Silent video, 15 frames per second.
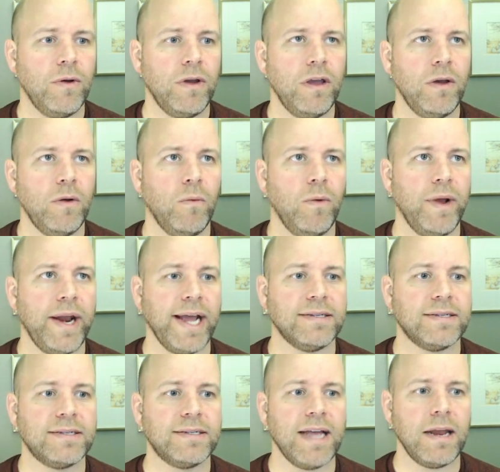when I
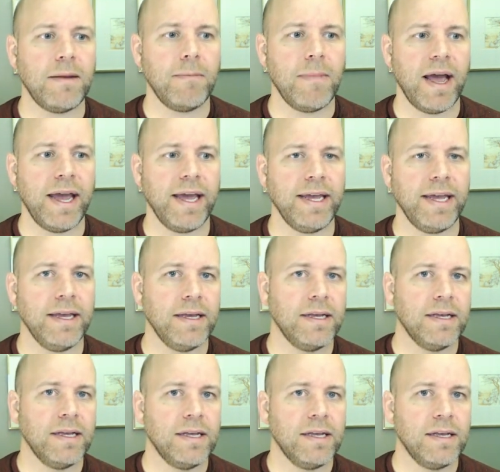set my
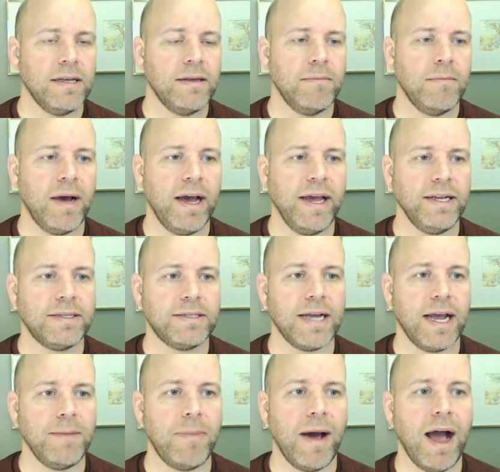
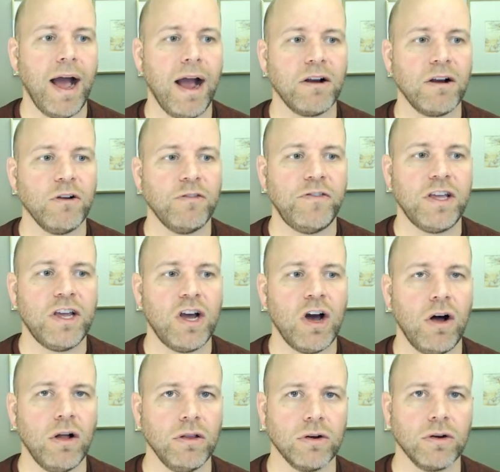typography
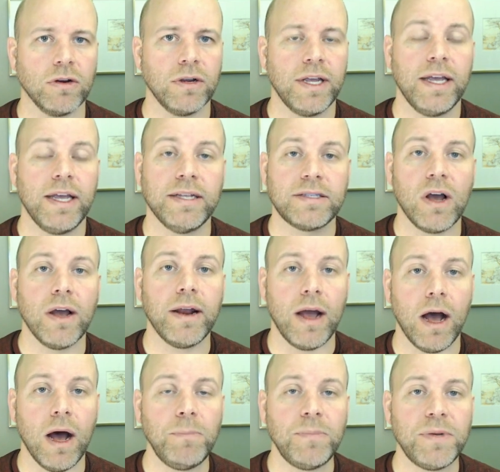color, it's going to
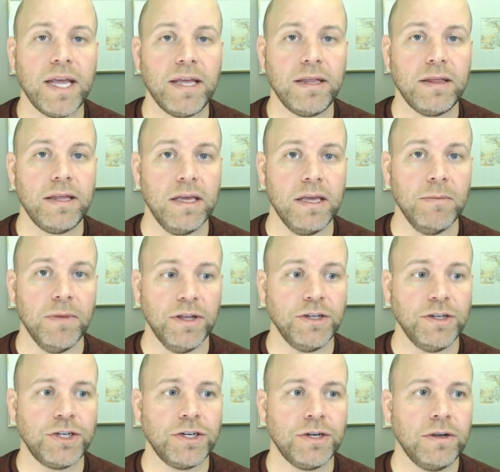update the
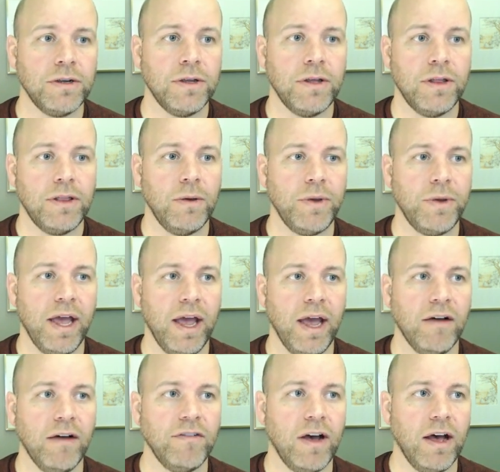image that we
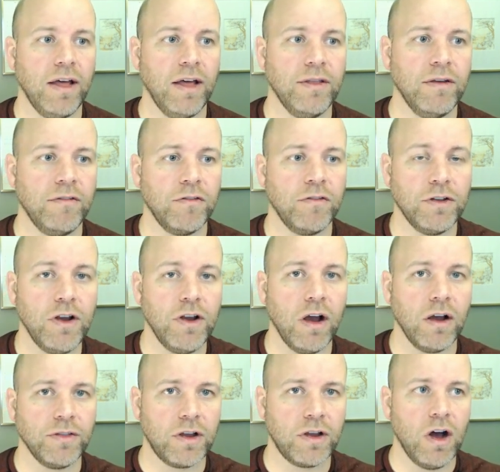have on for the dog,
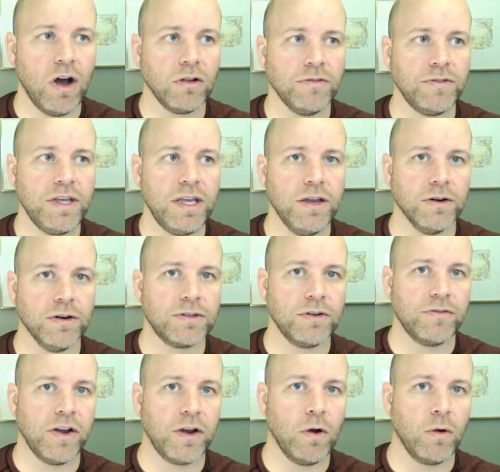the color of the ears. So if
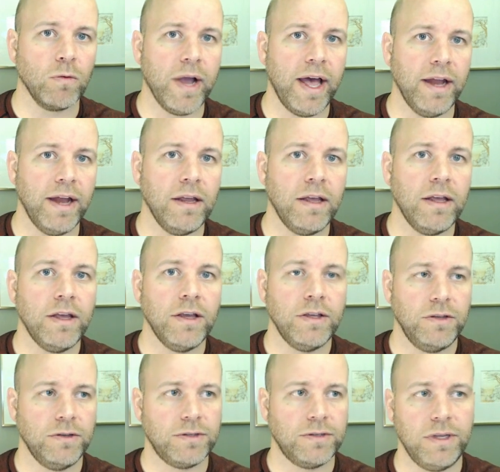I go red,
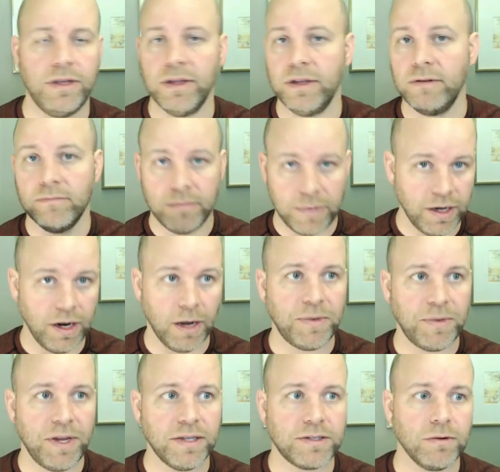you'll see that it
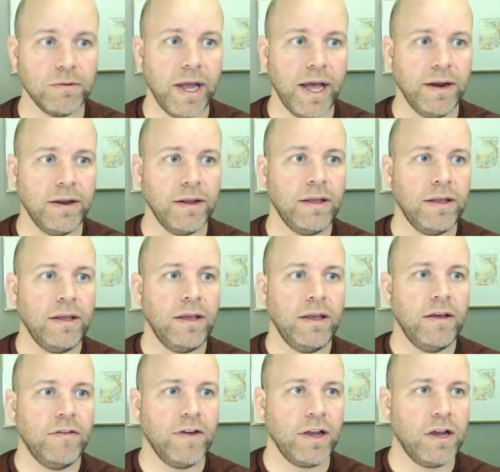updates to red.
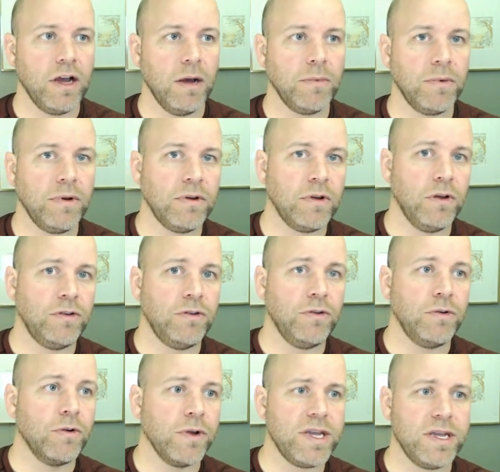If I come and go do
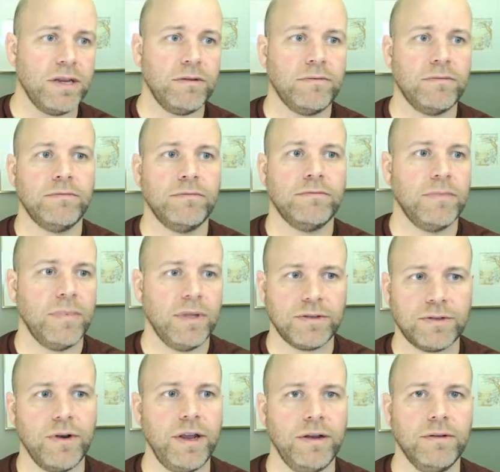green, that's
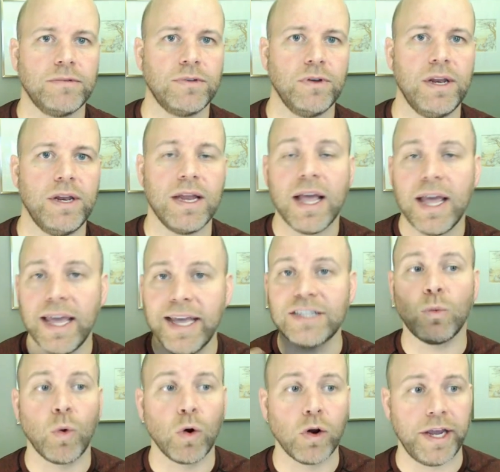great. So it's
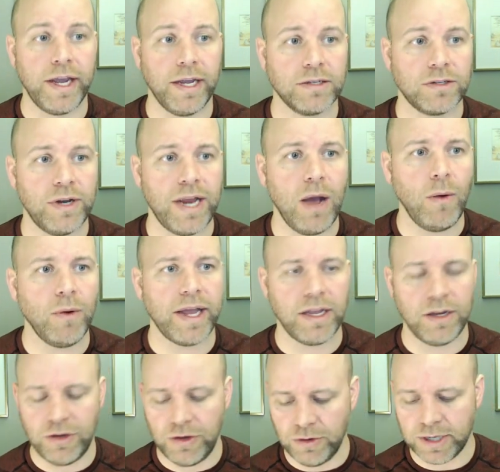working. So now what I can
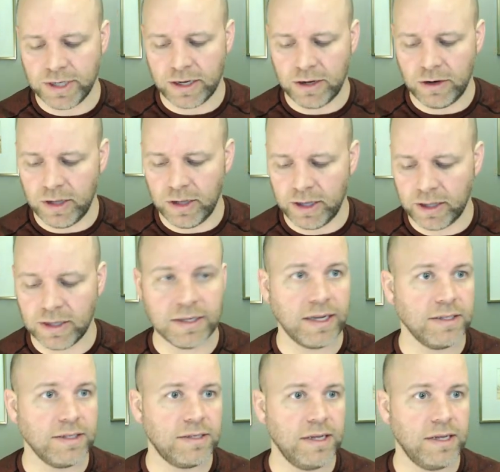do is I can go like this. I
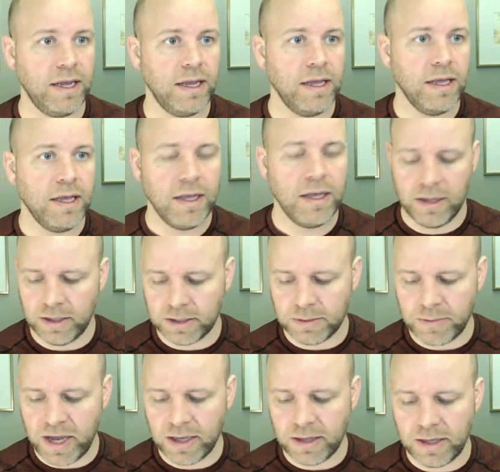can say, let's
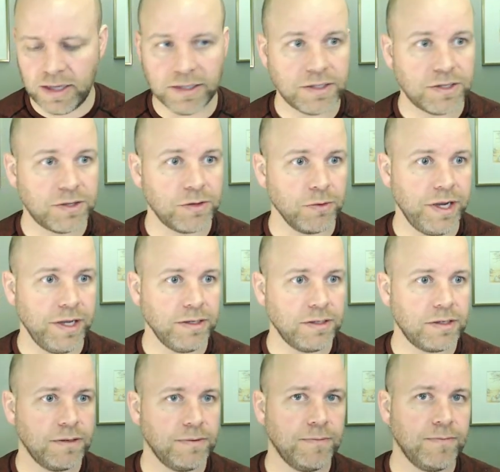make these
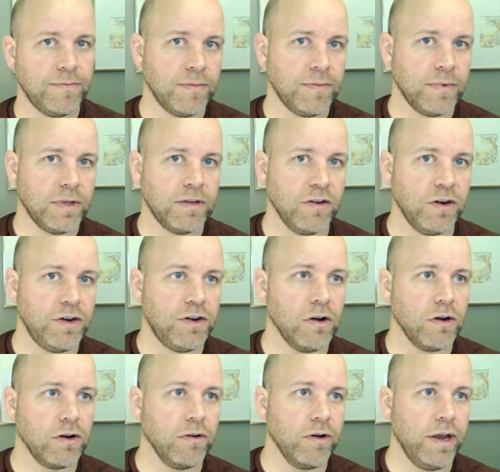threes for a
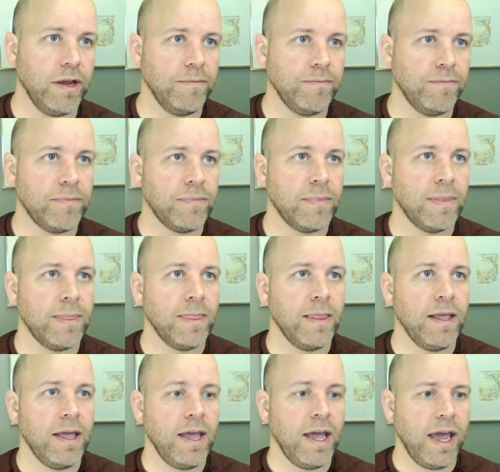dark gray.
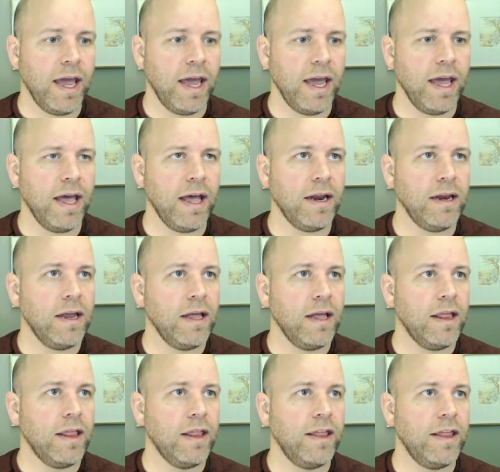And
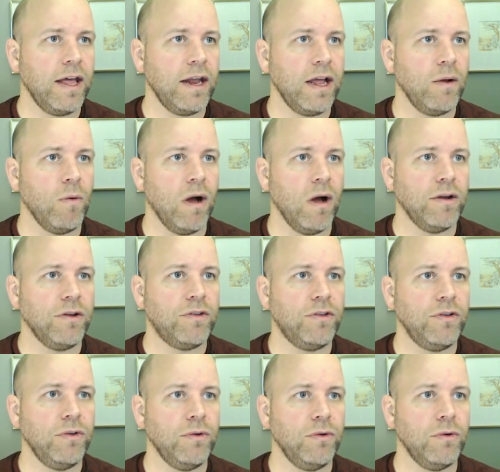then I want
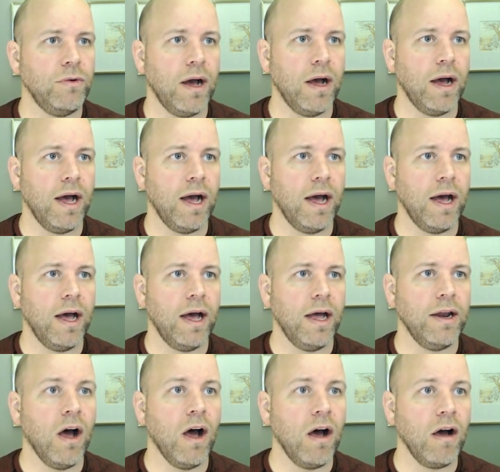to, on
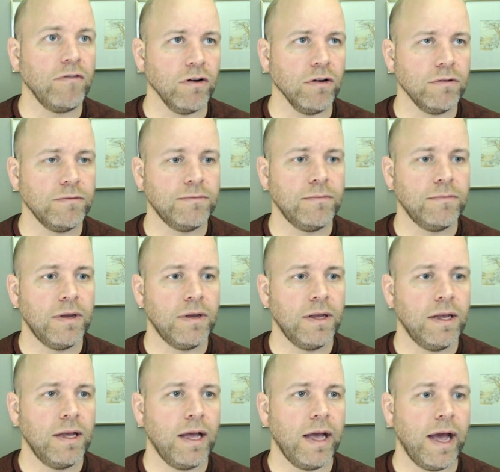hover,
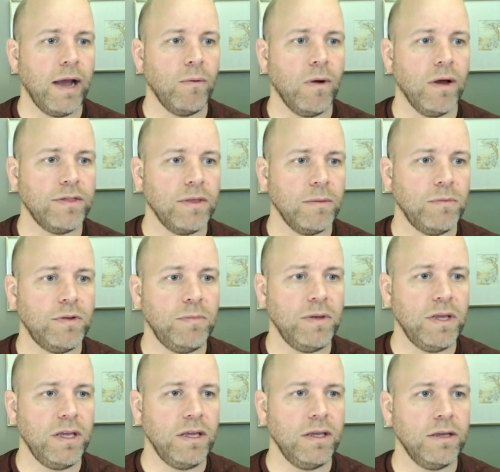I want them to
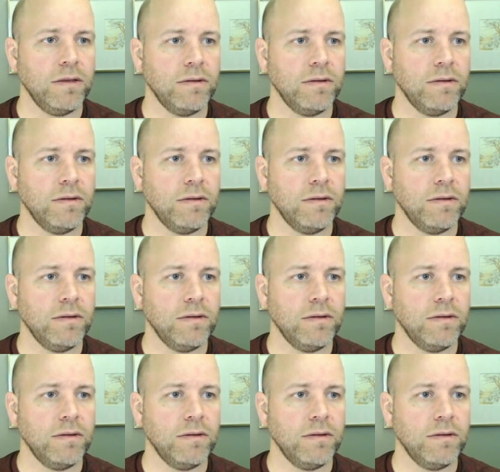be